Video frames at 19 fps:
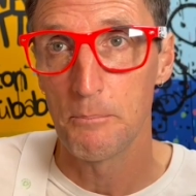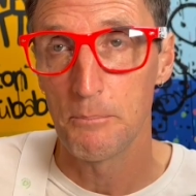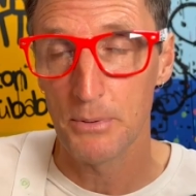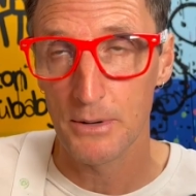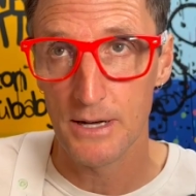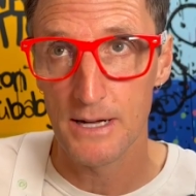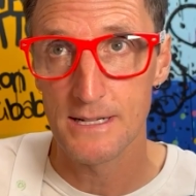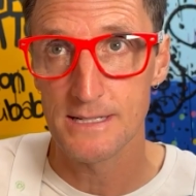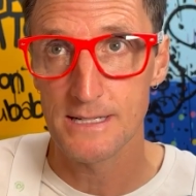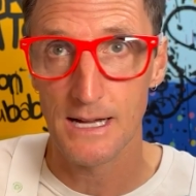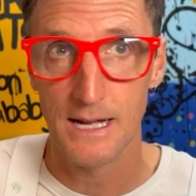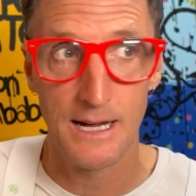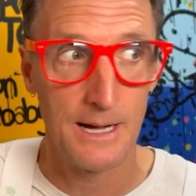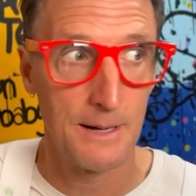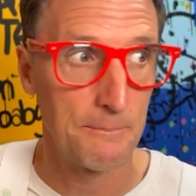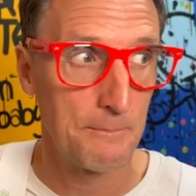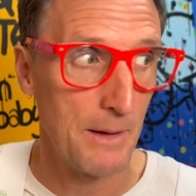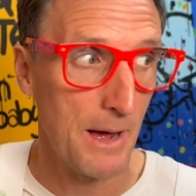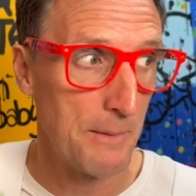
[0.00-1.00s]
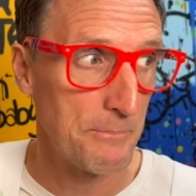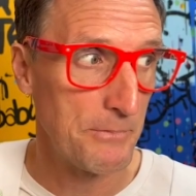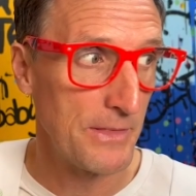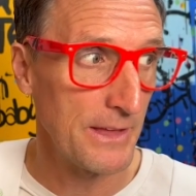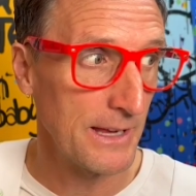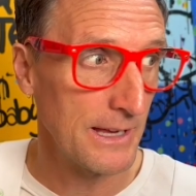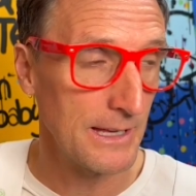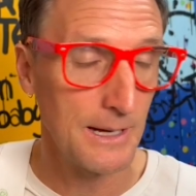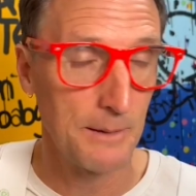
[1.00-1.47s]
But um, I'm
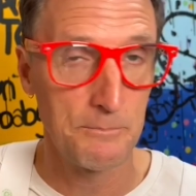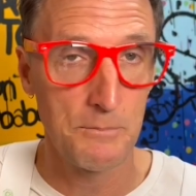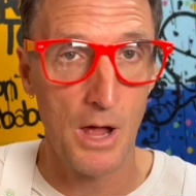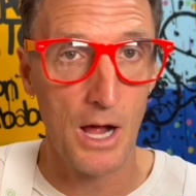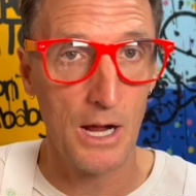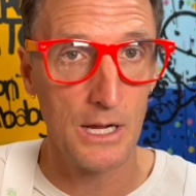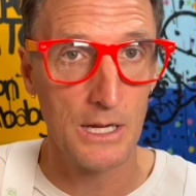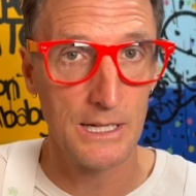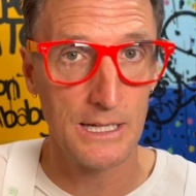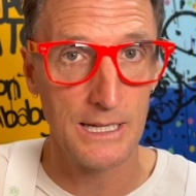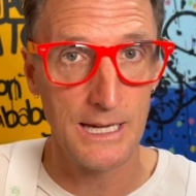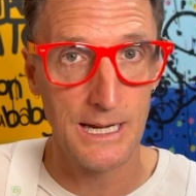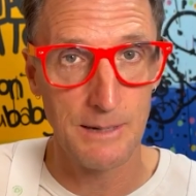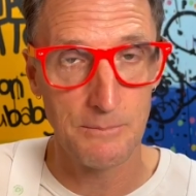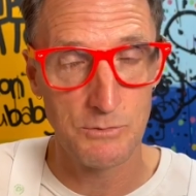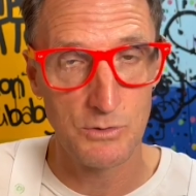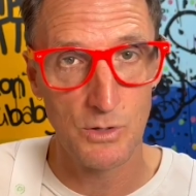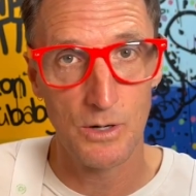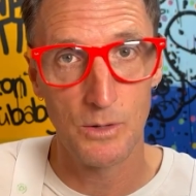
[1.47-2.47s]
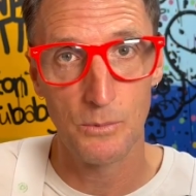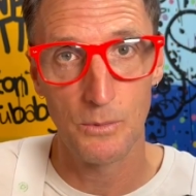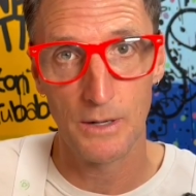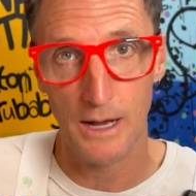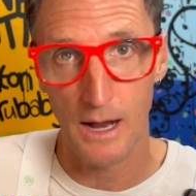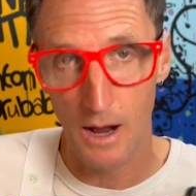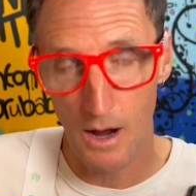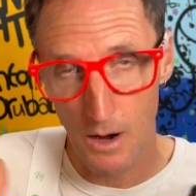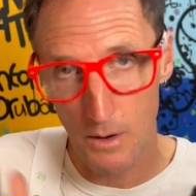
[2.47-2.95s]
thinking I'm not gonna keep doing
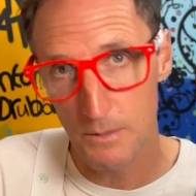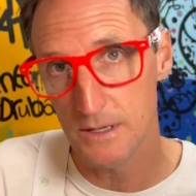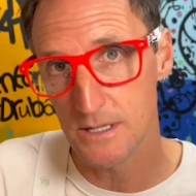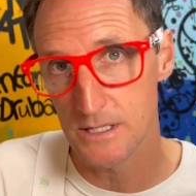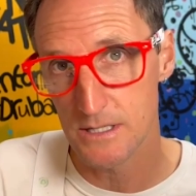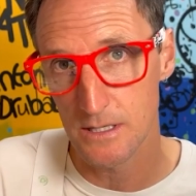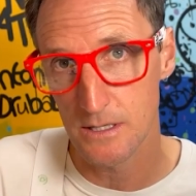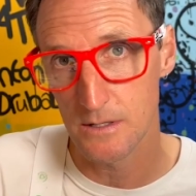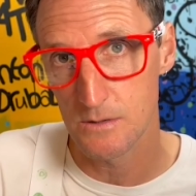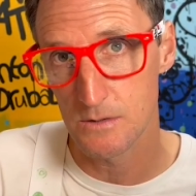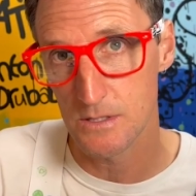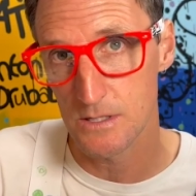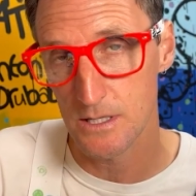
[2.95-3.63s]
what I always do.